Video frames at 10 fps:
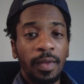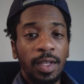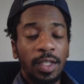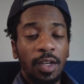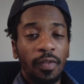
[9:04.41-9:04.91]

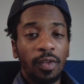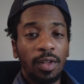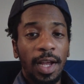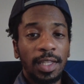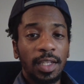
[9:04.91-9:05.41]
So if you
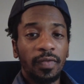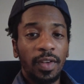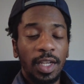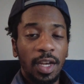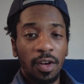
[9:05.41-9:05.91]
like this
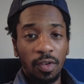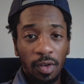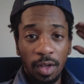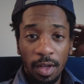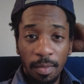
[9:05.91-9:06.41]
video,
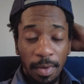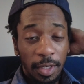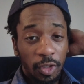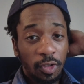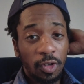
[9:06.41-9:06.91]
make
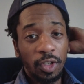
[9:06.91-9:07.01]
sure